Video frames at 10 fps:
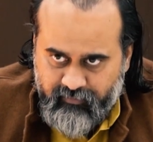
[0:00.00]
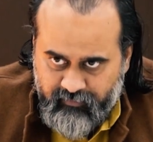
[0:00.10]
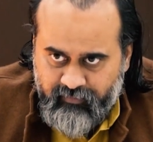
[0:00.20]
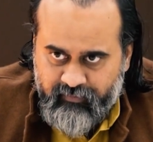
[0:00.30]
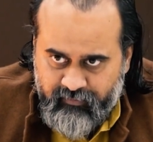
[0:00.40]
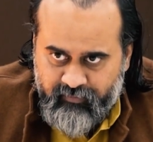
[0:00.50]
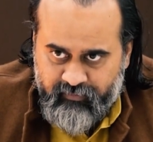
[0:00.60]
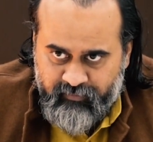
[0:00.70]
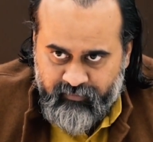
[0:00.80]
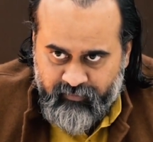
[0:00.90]

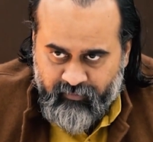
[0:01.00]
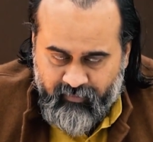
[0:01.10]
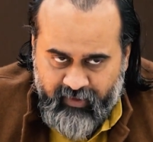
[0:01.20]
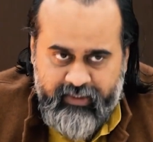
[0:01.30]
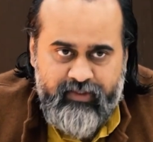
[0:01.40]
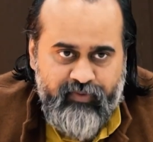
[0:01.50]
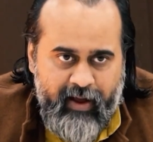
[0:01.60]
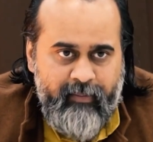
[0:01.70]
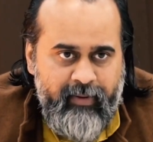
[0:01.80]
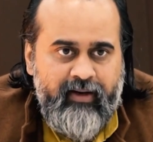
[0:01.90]
It is
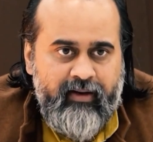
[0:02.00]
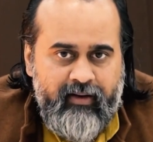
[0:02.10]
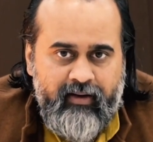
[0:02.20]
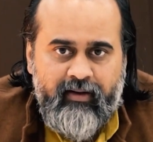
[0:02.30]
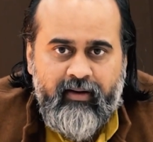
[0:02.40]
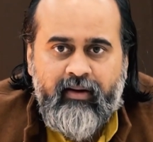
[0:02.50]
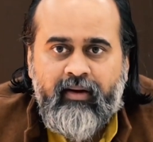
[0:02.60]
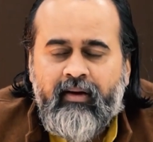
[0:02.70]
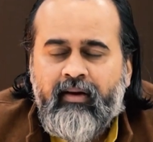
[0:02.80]
far better